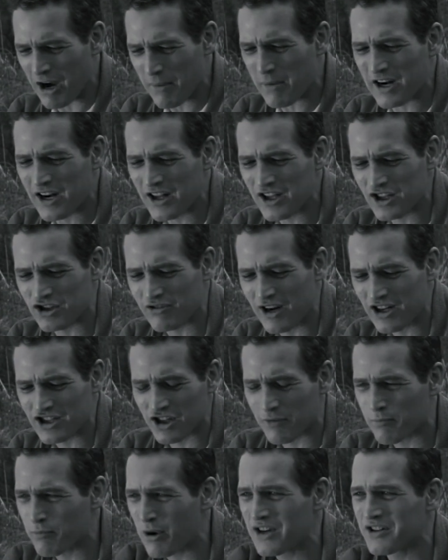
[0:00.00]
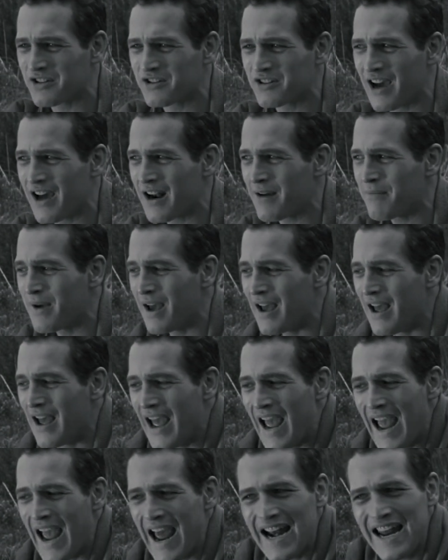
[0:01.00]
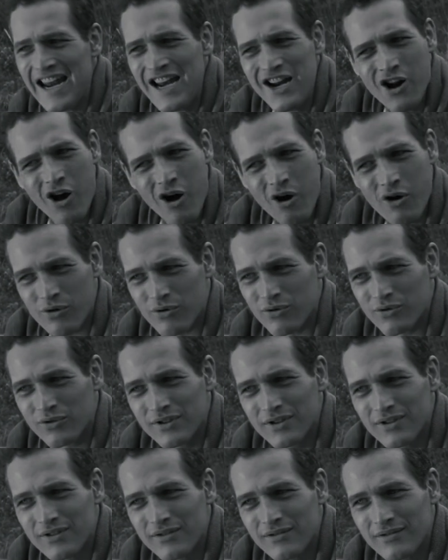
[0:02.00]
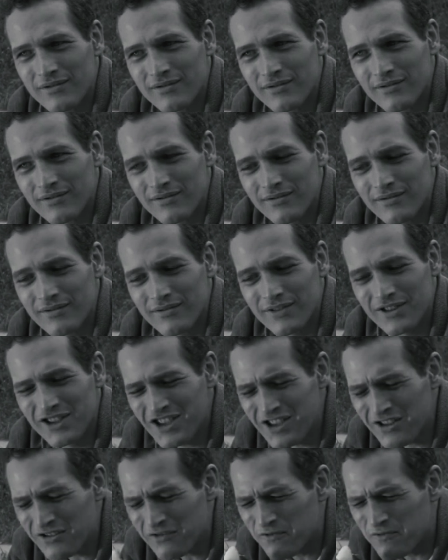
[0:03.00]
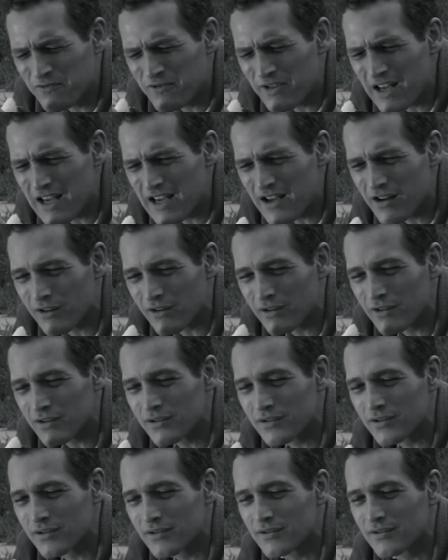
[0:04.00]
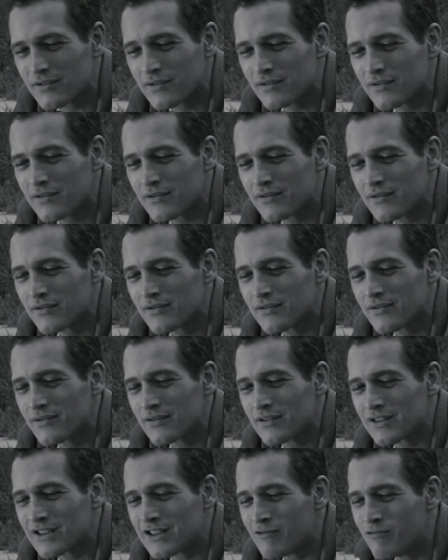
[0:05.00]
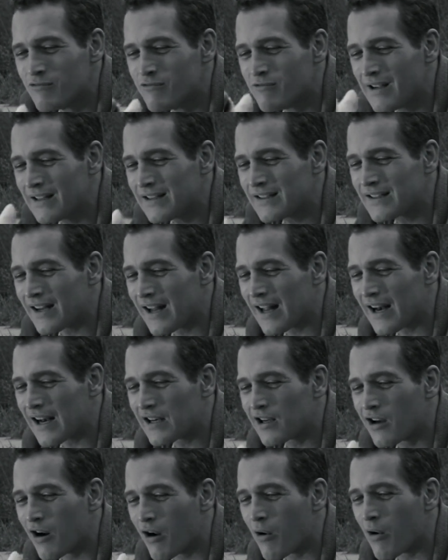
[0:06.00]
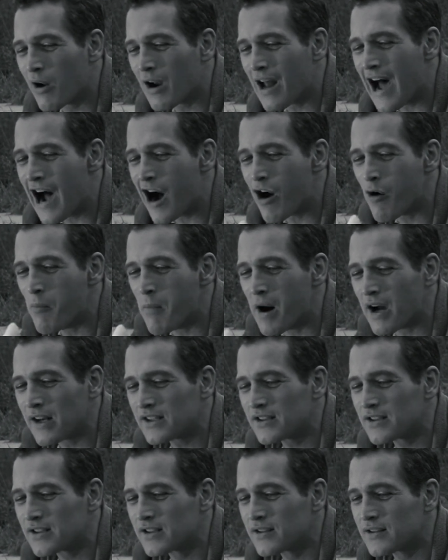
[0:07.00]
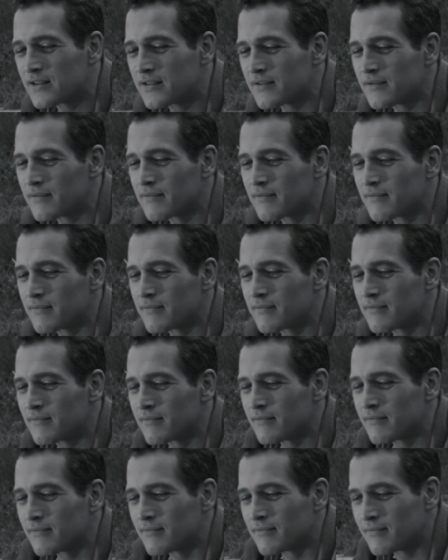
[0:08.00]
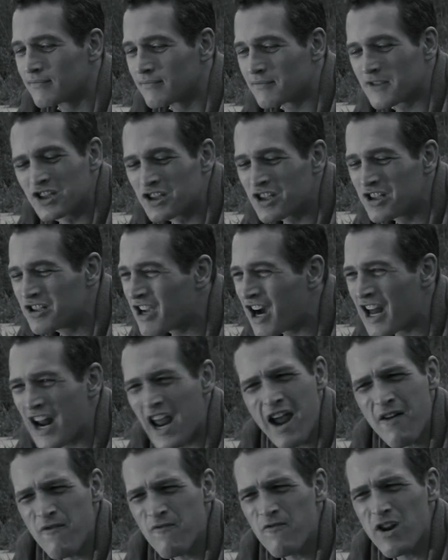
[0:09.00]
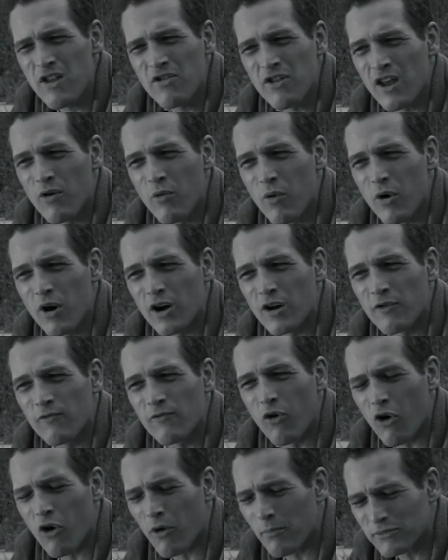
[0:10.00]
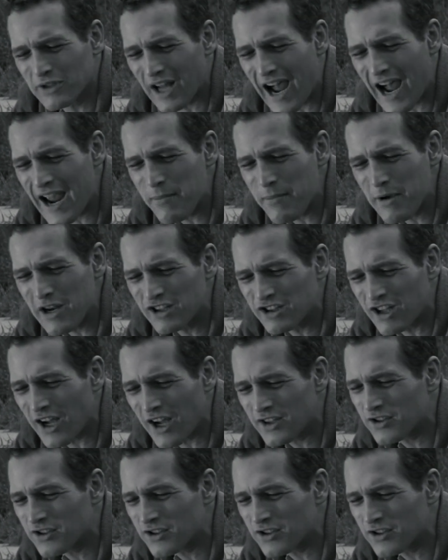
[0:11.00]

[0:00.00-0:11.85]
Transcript: the protagonist believes that hurts his or herself and the people around. This moral flaw is going to come back and bite Eddie later in the story. You watch. Fast forward